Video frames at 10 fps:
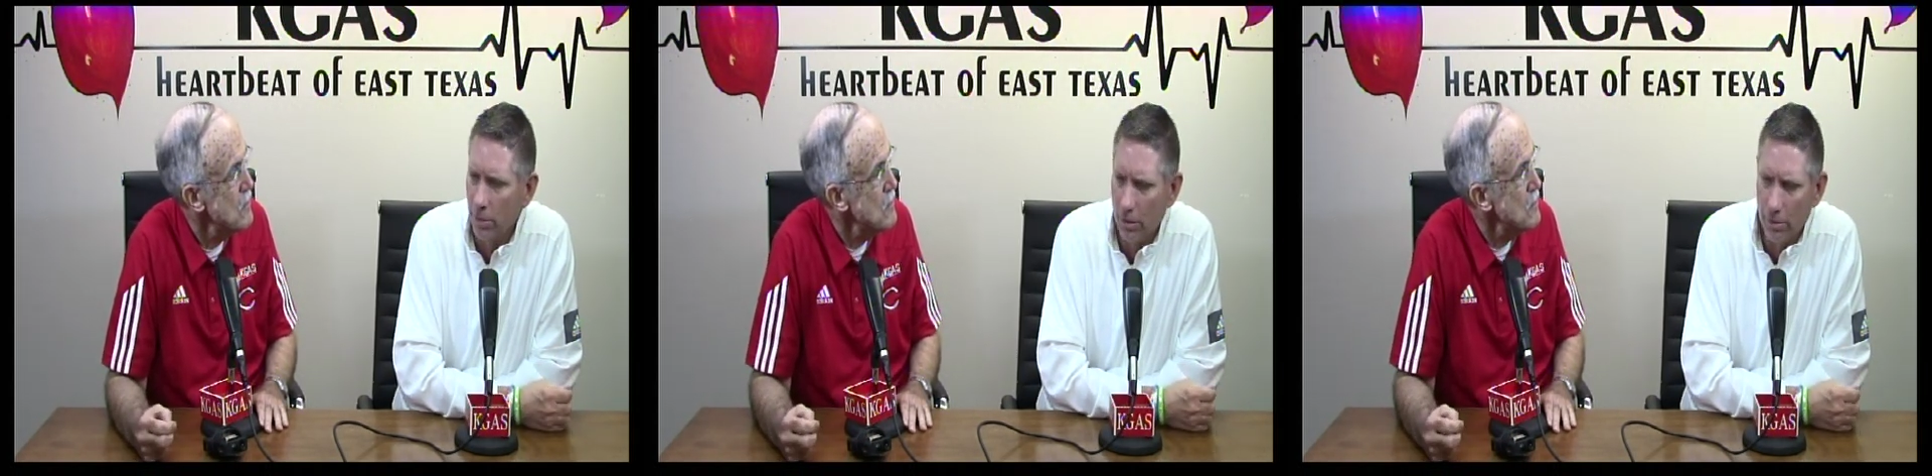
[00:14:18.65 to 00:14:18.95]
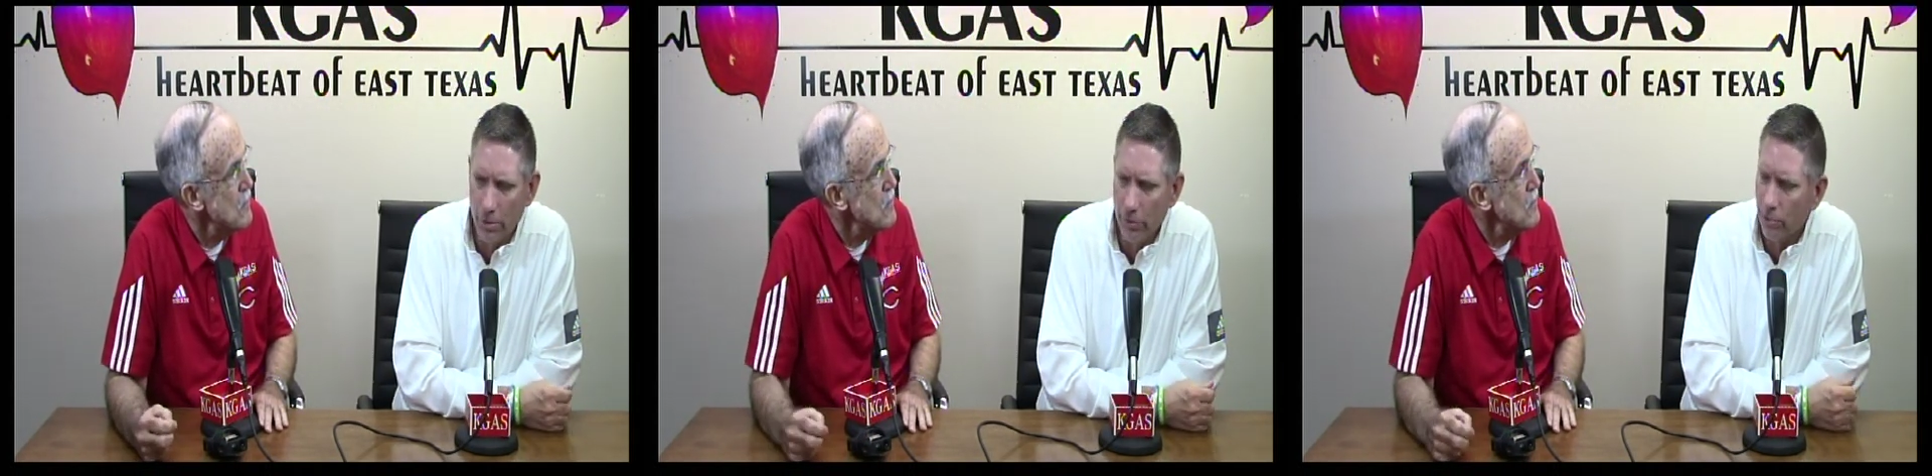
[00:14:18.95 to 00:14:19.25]

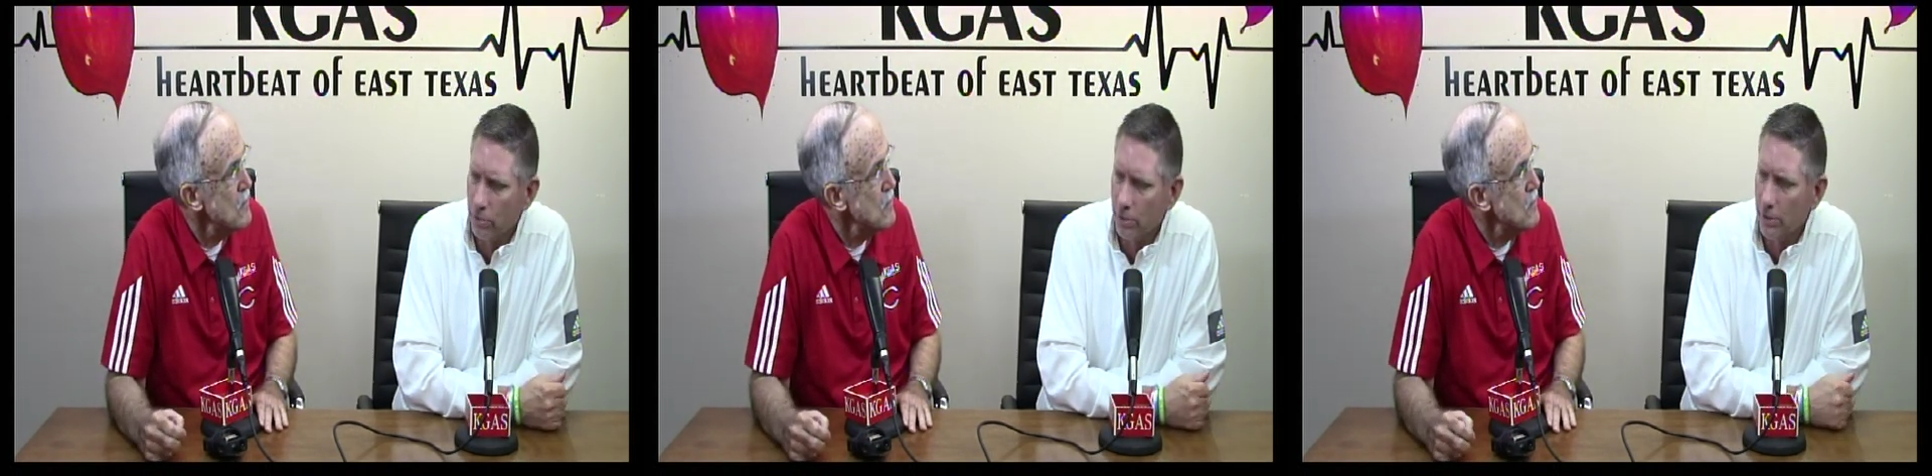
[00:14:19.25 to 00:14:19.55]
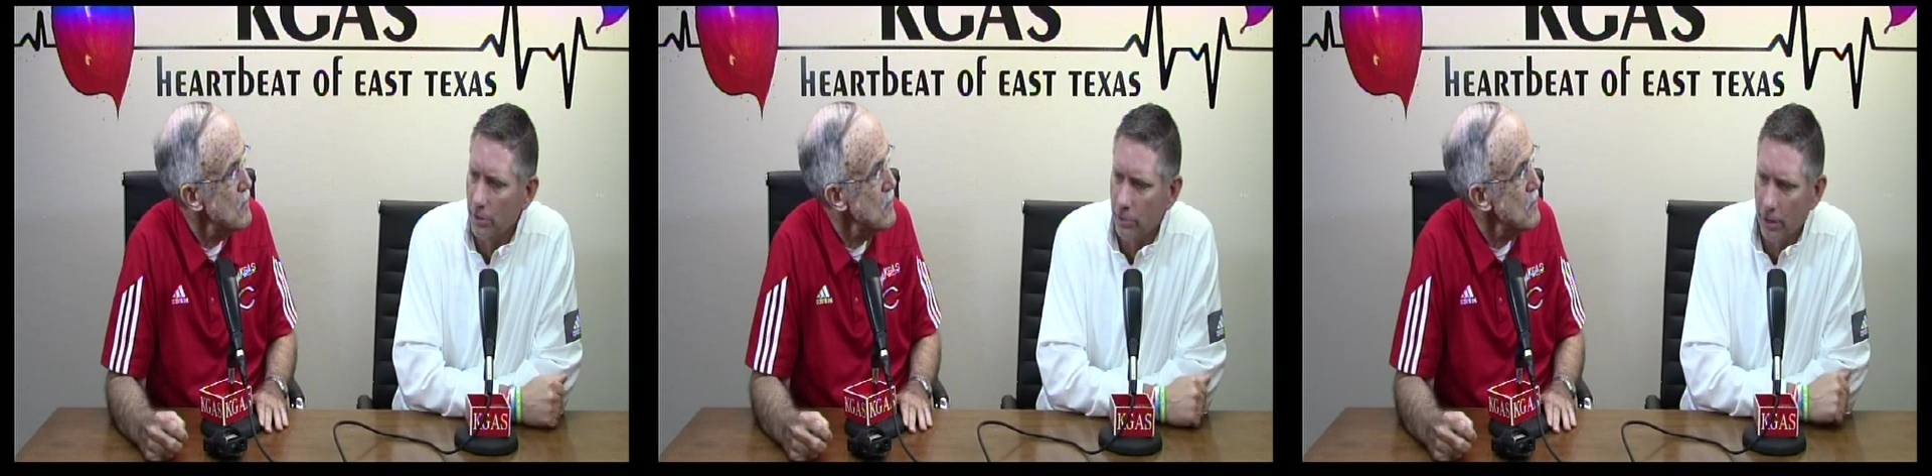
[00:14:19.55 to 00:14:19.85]
you first
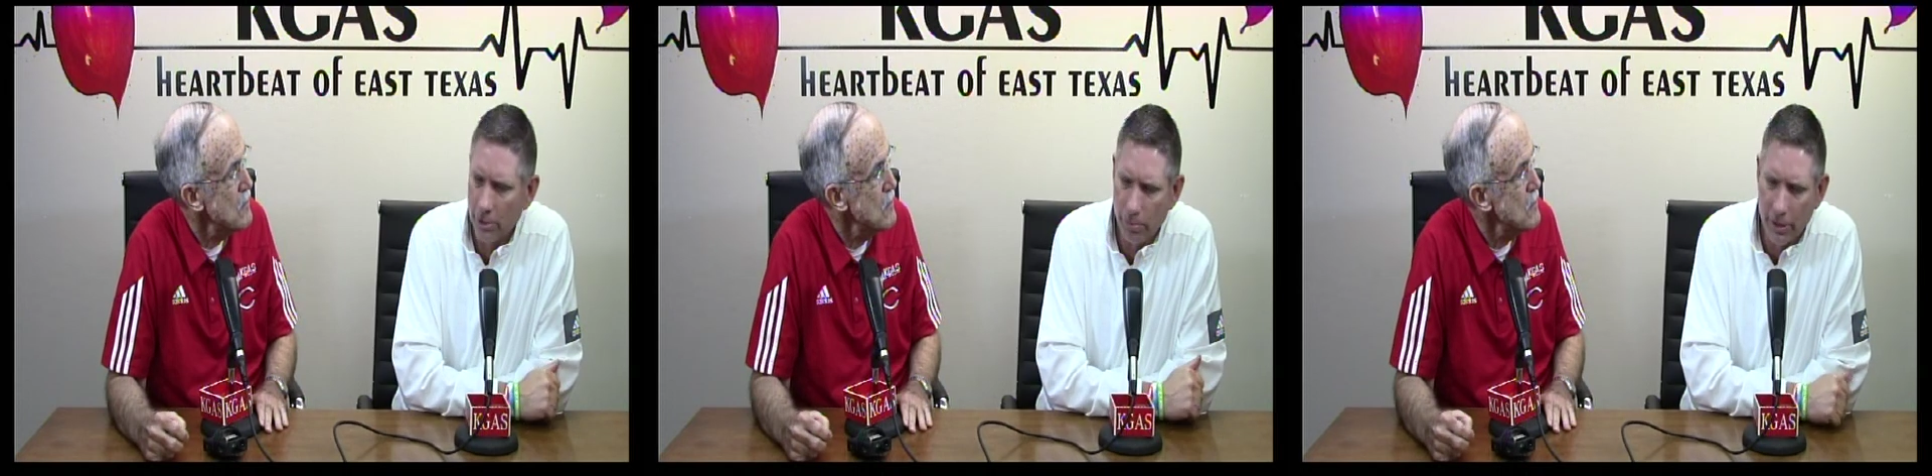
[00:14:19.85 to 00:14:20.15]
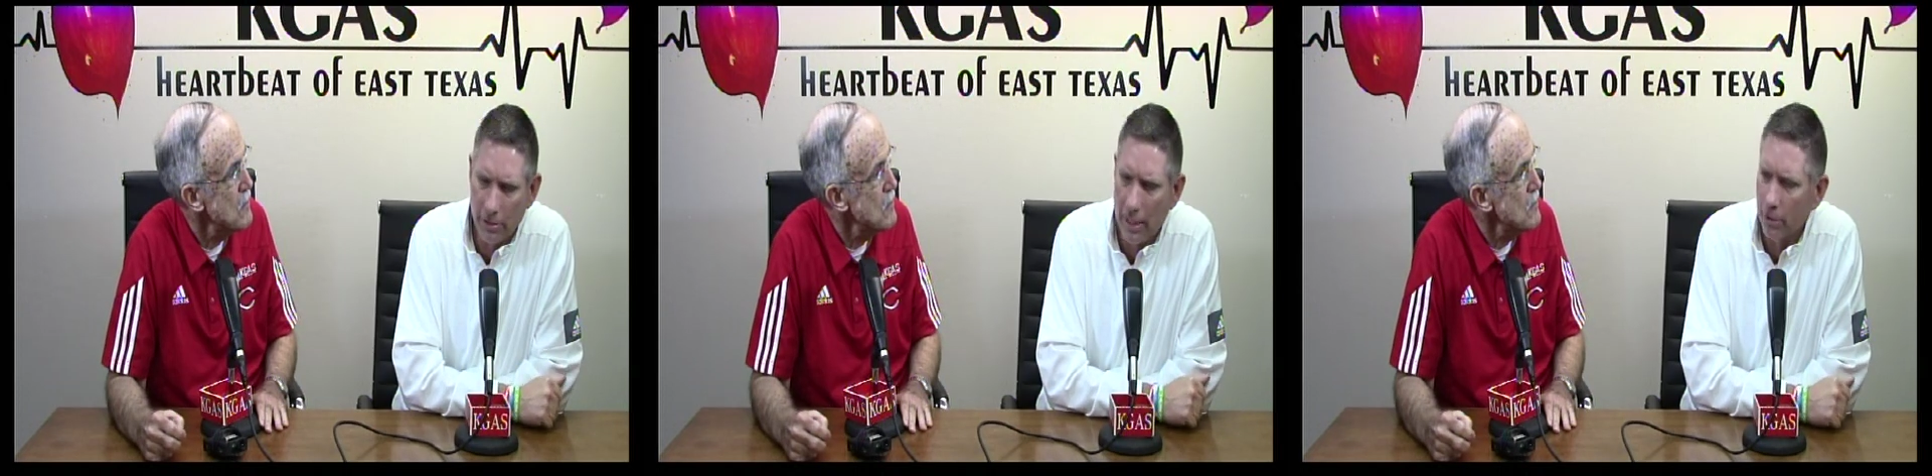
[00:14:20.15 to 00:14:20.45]
thing you see is
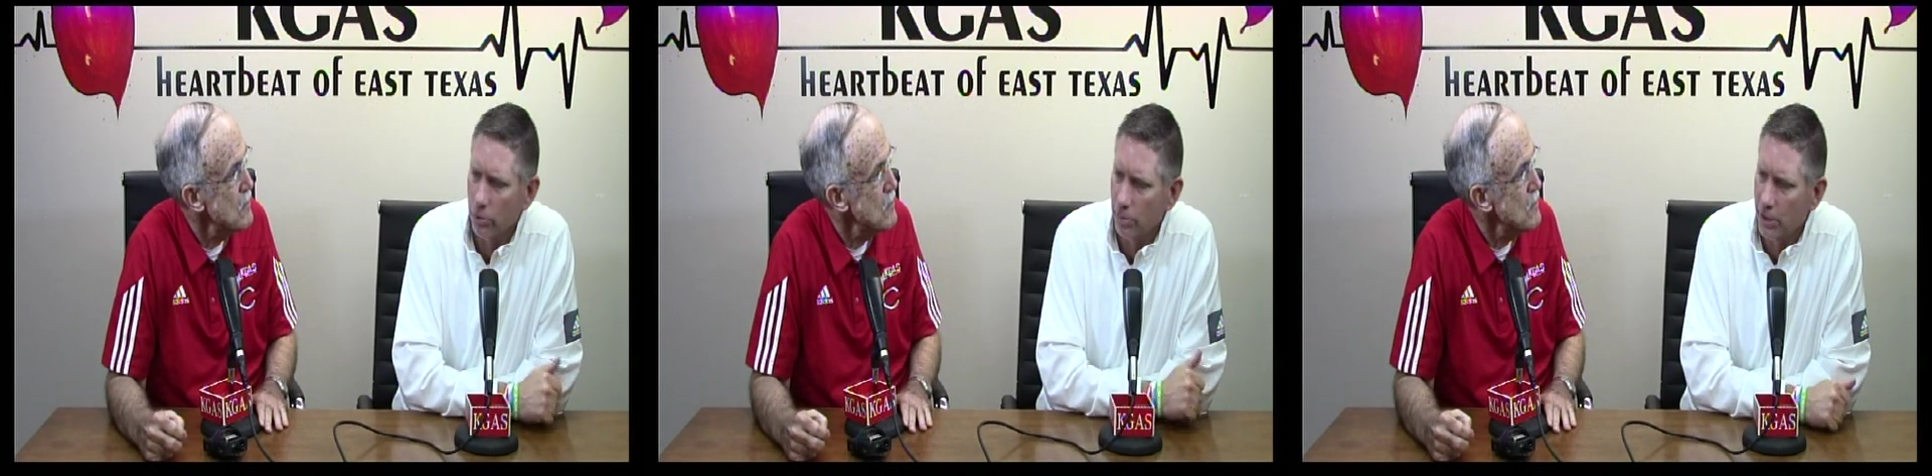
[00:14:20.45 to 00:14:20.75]
missed tackles,